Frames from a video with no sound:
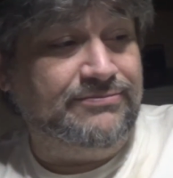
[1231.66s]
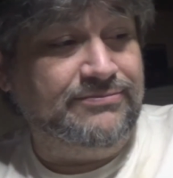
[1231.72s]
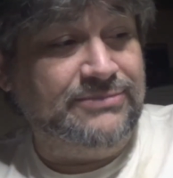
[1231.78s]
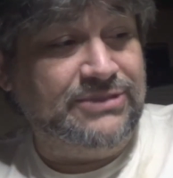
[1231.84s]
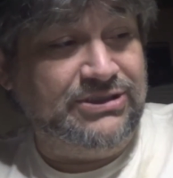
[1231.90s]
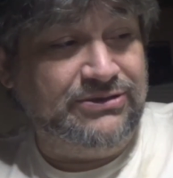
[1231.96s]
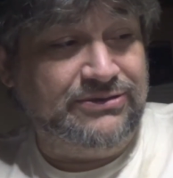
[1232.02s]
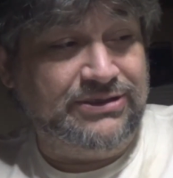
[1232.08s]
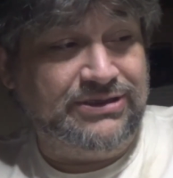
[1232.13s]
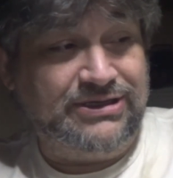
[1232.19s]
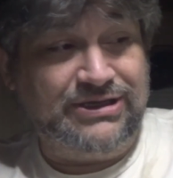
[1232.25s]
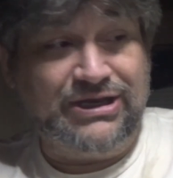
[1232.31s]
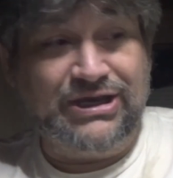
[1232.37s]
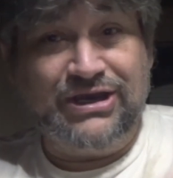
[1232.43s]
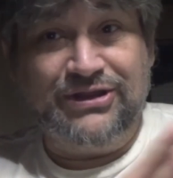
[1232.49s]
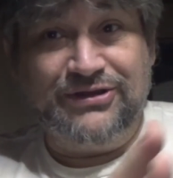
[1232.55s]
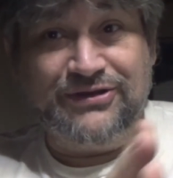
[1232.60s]
due to
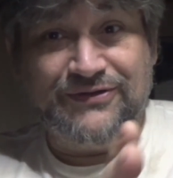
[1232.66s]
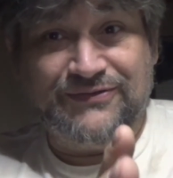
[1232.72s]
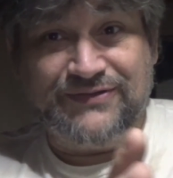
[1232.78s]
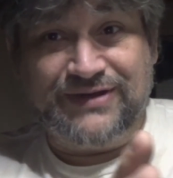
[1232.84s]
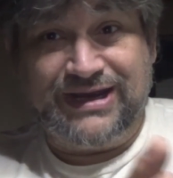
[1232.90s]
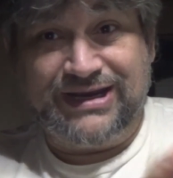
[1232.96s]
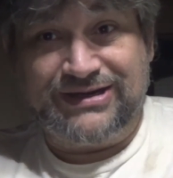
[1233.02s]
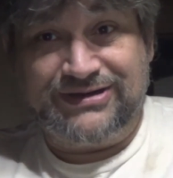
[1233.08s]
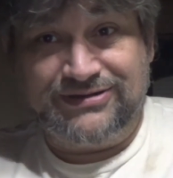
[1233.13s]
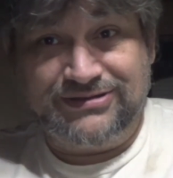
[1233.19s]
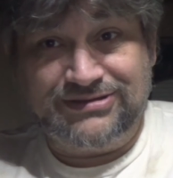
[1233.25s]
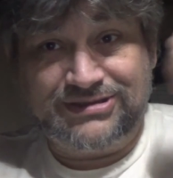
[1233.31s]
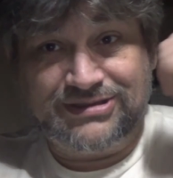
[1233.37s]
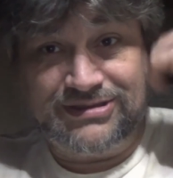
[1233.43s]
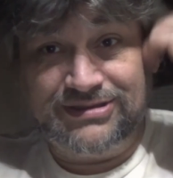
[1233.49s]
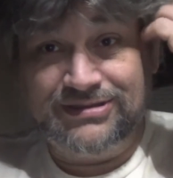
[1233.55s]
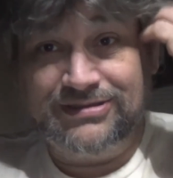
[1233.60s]
other
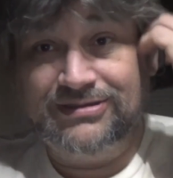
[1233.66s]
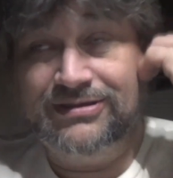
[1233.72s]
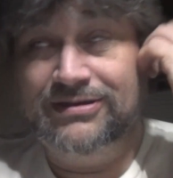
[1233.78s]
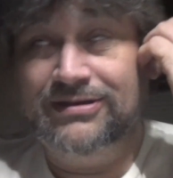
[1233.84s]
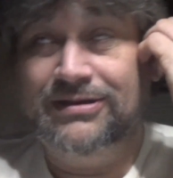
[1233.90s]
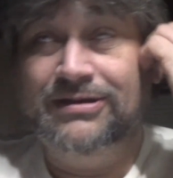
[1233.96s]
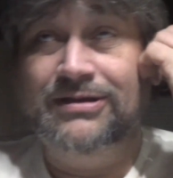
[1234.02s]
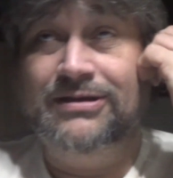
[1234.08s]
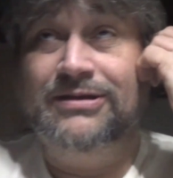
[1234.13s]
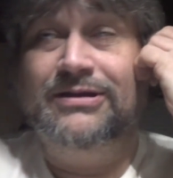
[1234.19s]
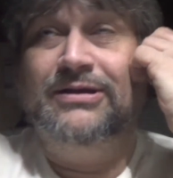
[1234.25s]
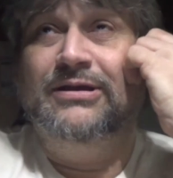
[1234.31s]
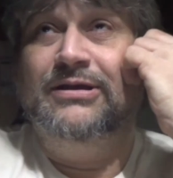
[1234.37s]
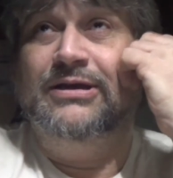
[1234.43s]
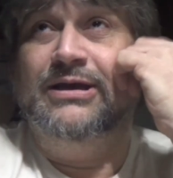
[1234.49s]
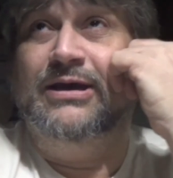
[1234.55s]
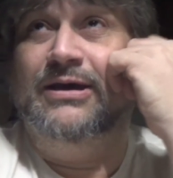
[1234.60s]
factors
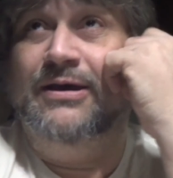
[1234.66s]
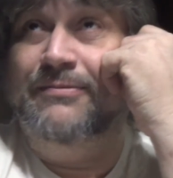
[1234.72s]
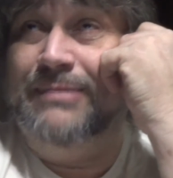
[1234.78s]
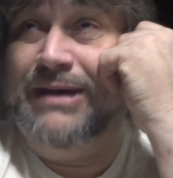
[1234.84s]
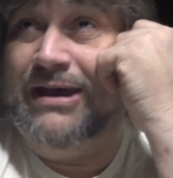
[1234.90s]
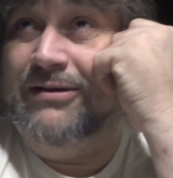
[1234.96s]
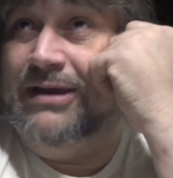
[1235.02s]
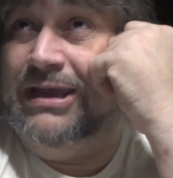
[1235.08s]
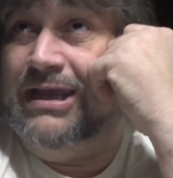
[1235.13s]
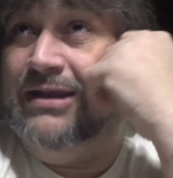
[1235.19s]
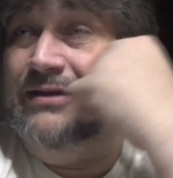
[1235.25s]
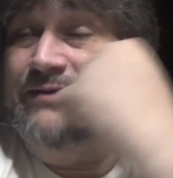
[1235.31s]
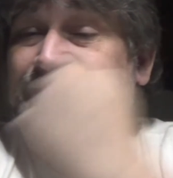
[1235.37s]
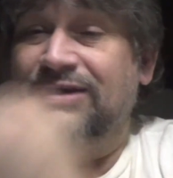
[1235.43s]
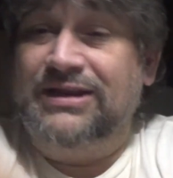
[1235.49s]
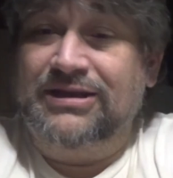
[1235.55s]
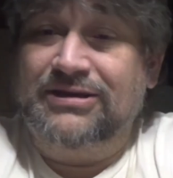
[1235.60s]
about getting the
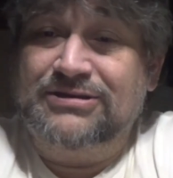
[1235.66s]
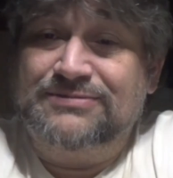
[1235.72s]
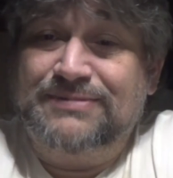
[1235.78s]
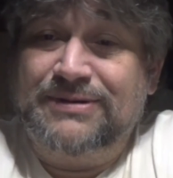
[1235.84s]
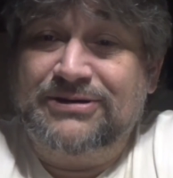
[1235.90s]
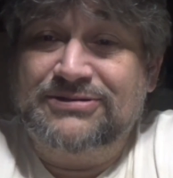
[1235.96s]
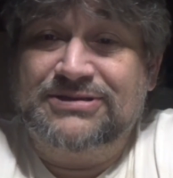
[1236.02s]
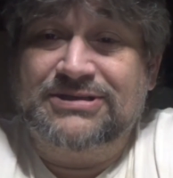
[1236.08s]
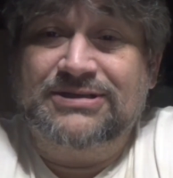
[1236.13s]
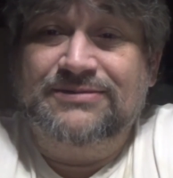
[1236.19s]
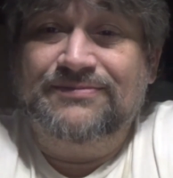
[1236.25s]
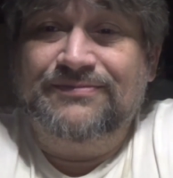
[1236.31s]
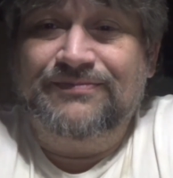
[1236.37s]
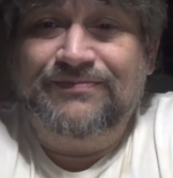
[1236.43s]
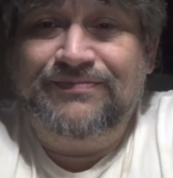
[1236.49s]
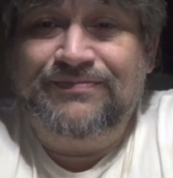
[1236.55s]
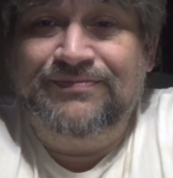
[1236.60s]
videos posted.
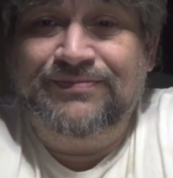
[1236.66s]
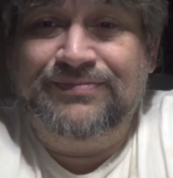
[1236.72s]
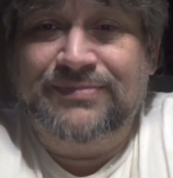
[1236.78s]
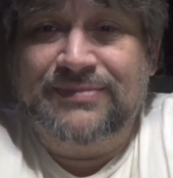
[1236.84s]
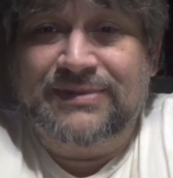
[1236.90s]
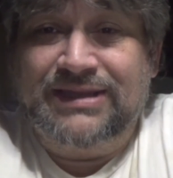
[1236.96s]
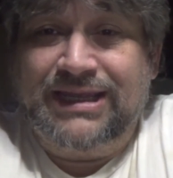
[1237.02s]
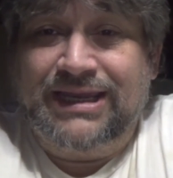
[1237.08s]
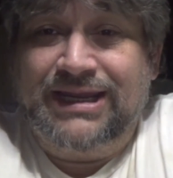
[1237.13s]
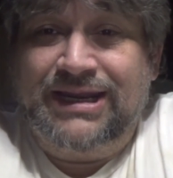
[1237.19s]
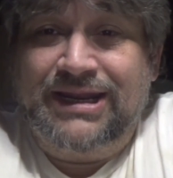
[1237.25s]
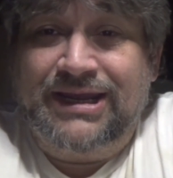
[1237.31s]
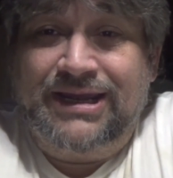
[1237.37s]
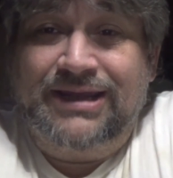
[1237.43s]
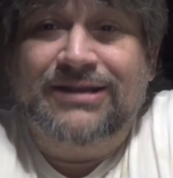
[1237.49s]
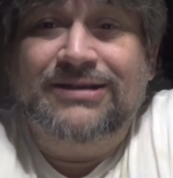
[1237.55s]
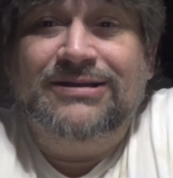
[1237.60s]
Then
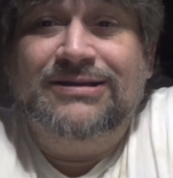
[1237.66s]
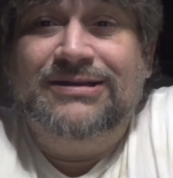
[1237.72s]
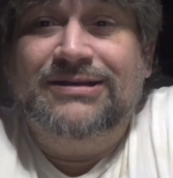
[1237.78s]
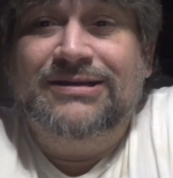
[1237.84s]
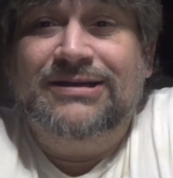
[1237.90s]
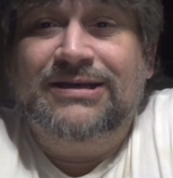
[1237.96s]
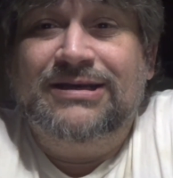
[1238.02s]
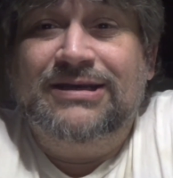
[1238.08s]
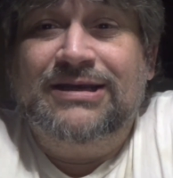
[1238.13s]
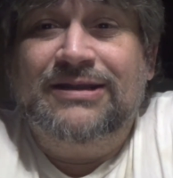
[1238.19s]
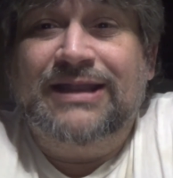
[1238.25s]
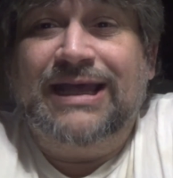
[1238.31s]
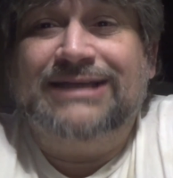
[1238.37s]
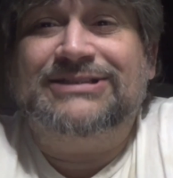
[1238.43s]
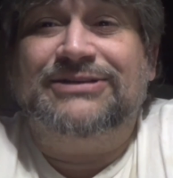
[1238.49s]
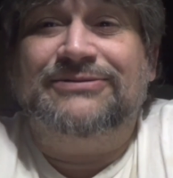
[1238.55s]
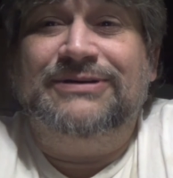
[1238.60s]

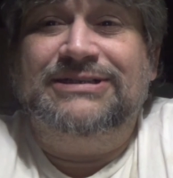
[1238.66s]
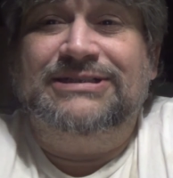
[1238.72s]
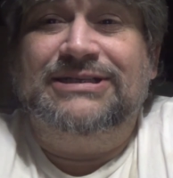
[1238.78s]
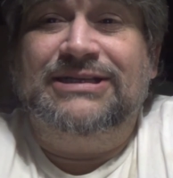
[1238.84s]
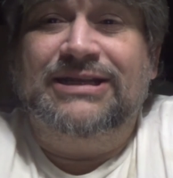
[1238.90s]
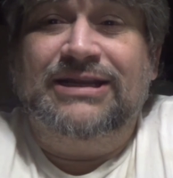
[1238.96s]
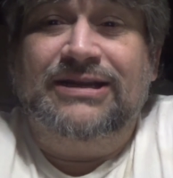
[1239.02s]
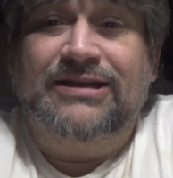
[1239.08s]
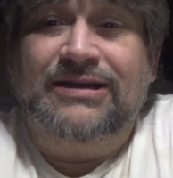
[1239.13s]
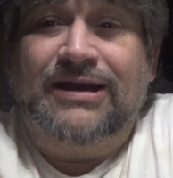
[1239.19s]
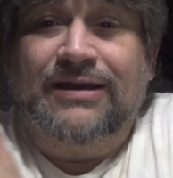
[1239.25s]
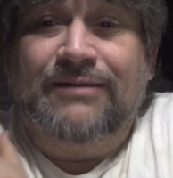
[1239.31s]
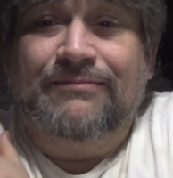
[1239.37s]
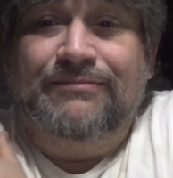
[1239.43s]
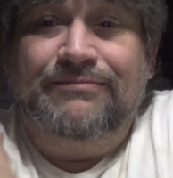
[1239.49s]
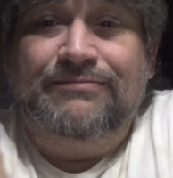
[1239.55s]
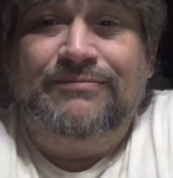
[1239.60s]
that's the reason that
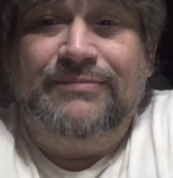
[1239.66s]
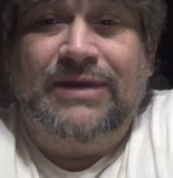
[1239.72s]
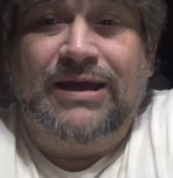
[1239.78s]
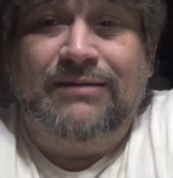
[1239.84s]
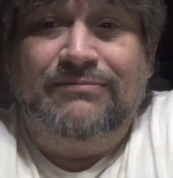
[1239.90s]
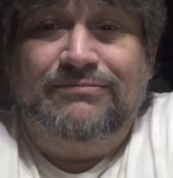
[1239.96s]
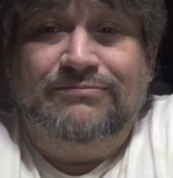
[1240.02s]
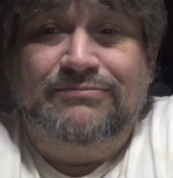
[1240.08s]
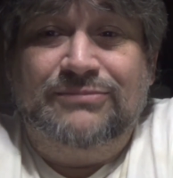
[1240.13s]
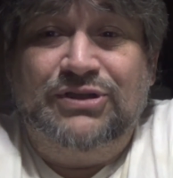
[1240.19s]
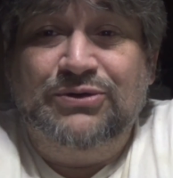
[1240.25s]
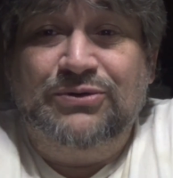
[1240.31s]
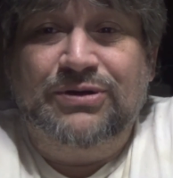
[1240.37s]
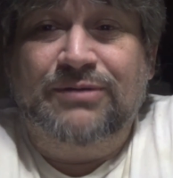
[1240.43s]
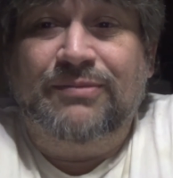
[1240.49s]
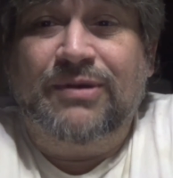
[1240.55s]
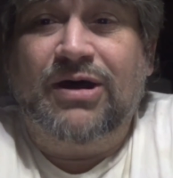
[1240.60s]
I'm
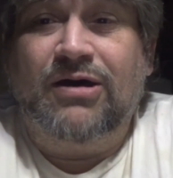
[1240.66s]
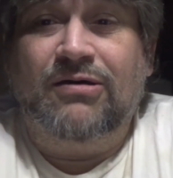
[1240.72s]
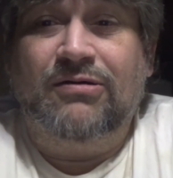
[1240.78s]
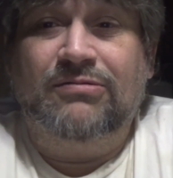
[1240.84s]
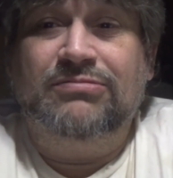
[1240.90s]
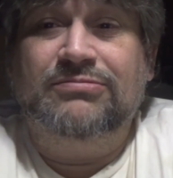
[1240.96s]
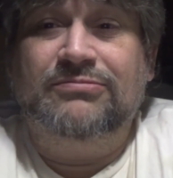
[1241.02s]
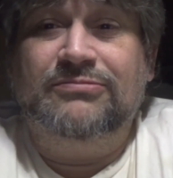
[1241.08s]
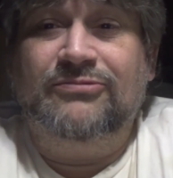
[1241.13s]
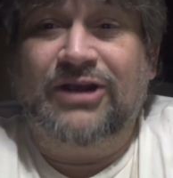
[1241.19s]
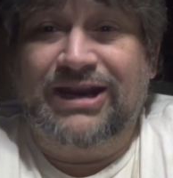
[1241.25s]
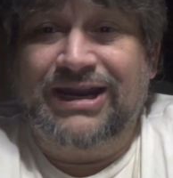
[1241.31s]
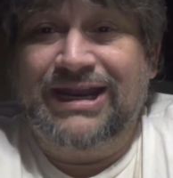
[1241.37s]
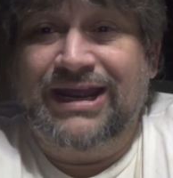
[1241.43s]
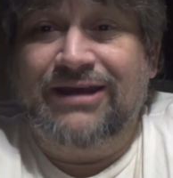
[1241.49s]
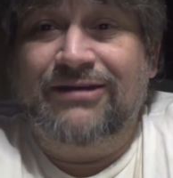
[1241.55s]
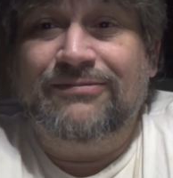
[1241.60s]
doing them all right
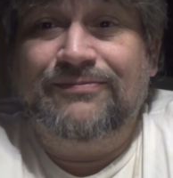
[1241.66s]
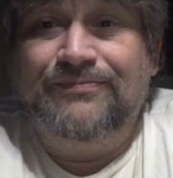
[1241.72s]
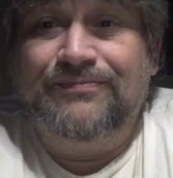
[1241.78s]
now.